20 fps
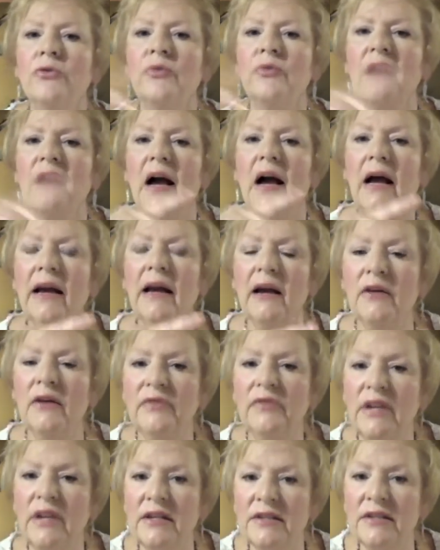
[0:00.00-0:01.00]
the eye of
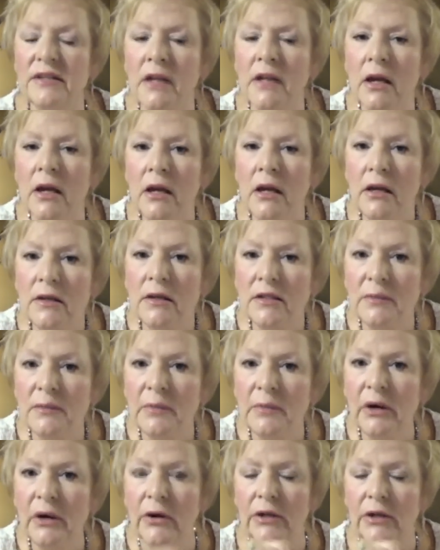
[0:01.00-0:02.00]
his
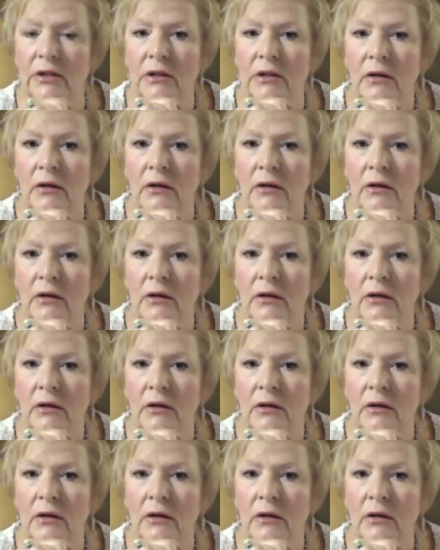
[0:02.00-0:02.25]
spirit.